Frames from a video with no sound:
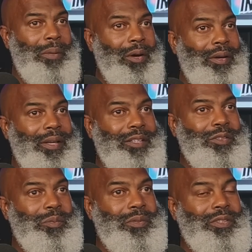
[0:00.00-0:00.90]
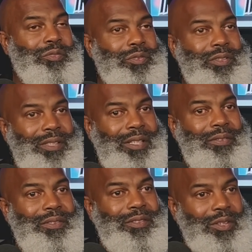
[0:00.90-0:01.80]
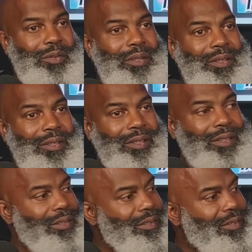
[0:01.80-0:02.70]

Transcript: but all they got you was just receiving stolen goods.